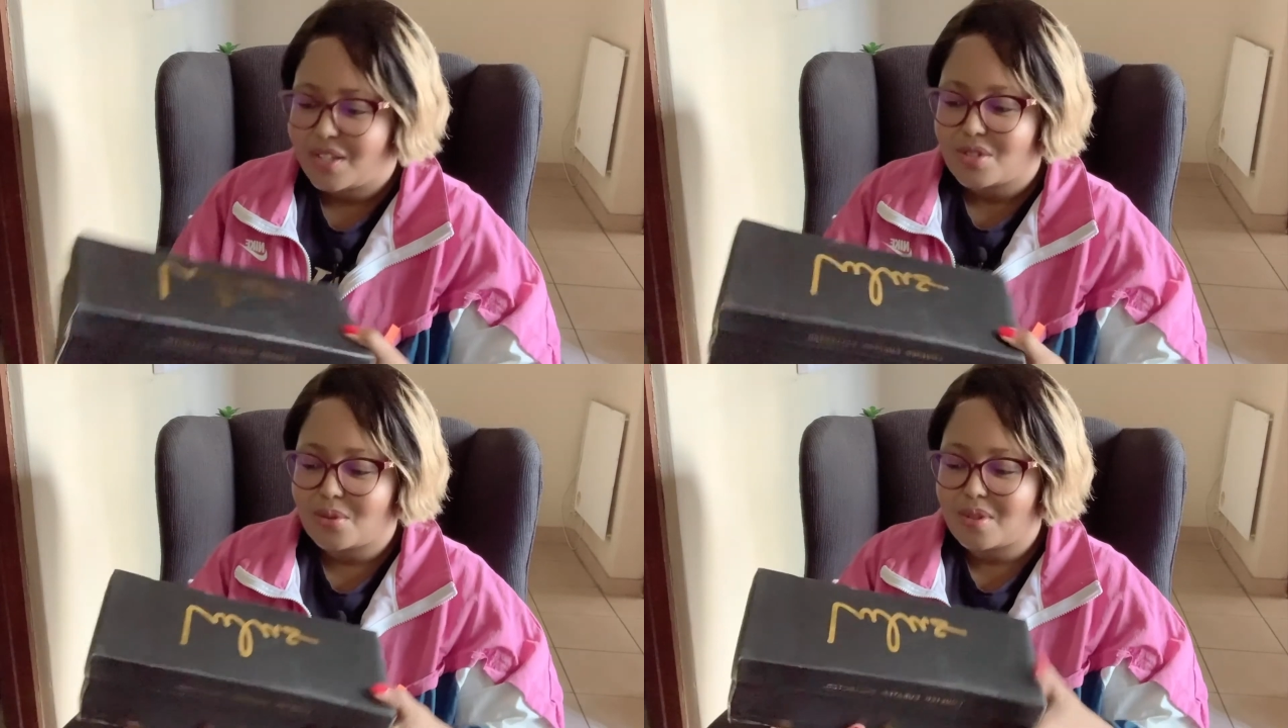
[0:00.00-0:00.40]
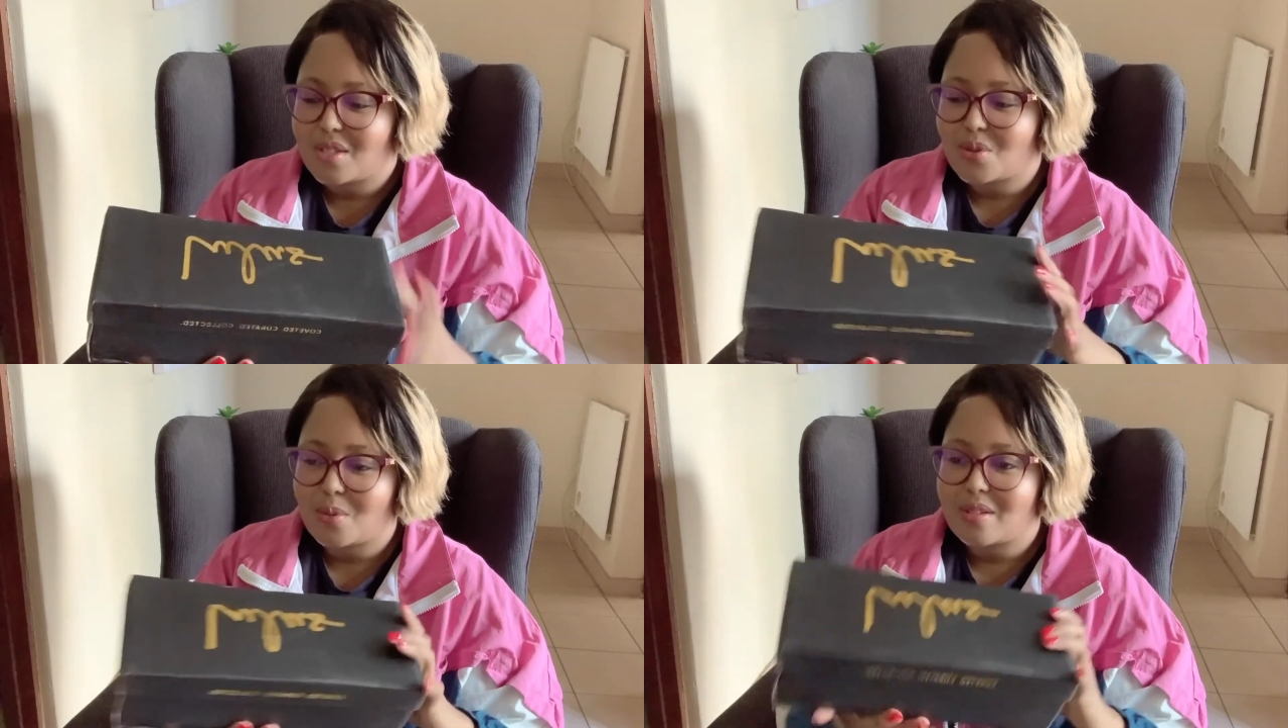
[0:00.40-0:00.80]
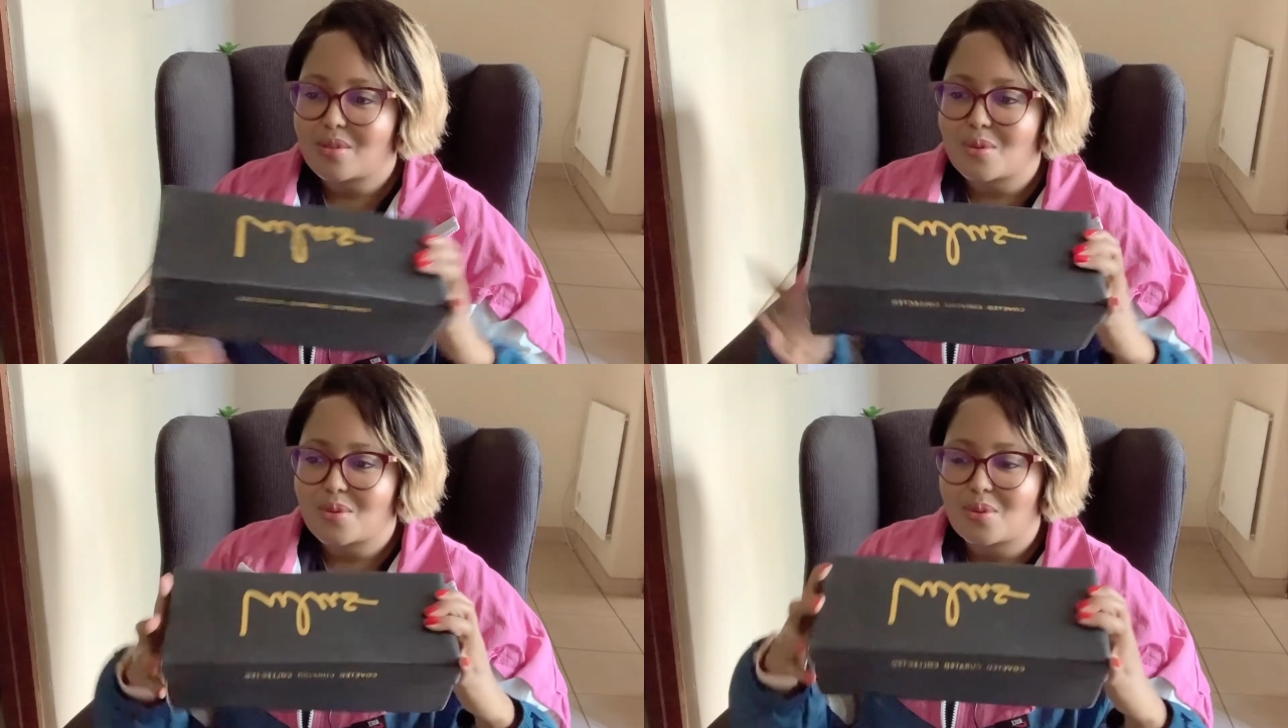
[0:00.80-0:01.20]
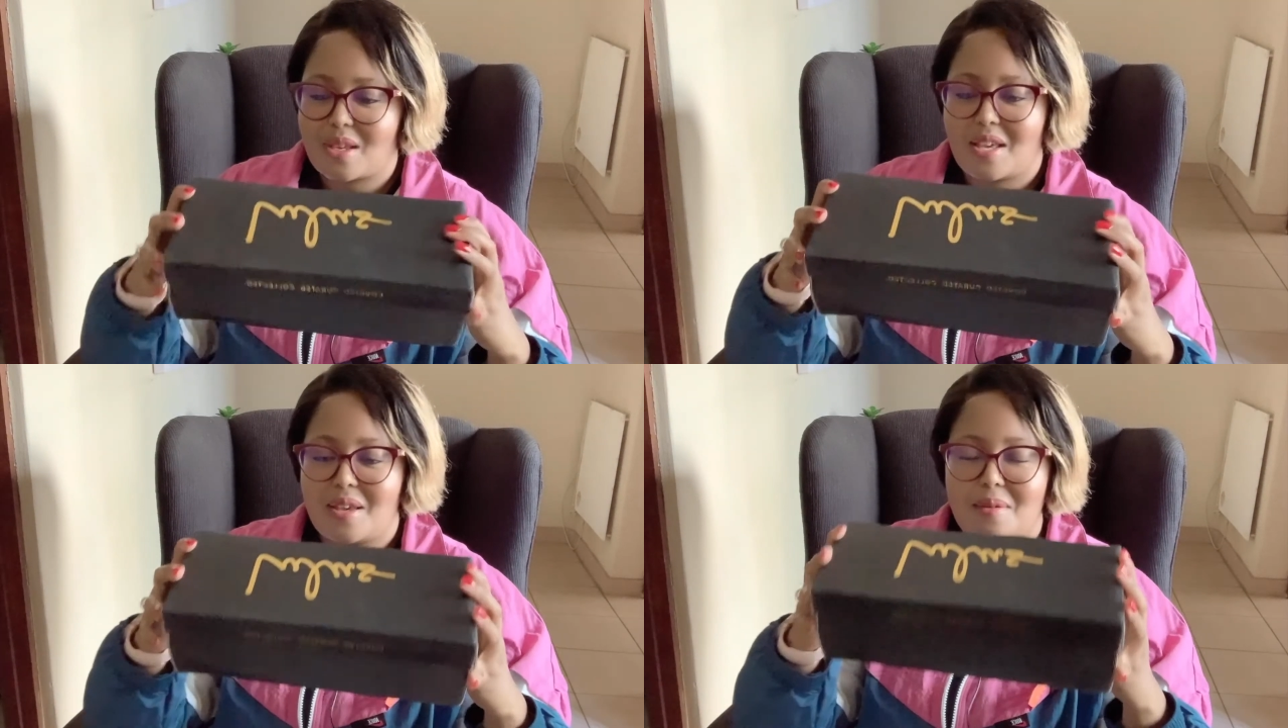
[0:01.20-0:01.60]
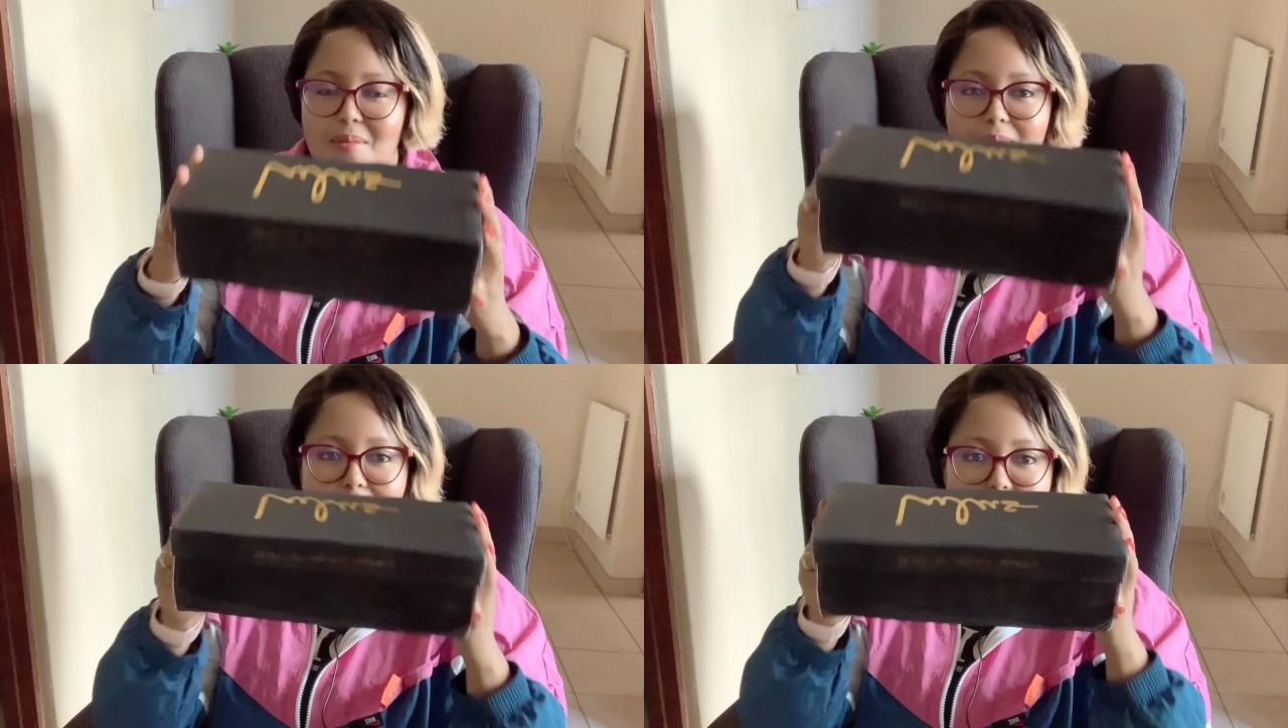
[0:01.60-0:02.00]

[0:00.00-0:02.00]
So these ones also came